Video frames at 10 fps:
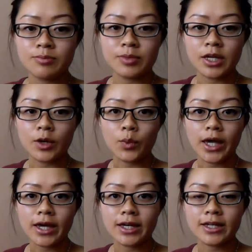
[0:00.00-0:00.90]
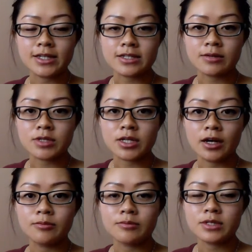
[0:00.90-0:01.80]
being awake is
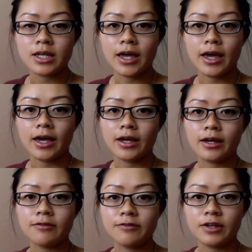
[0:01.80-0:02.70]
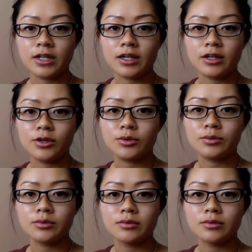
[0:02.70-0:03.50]
sometimes a feeding cue.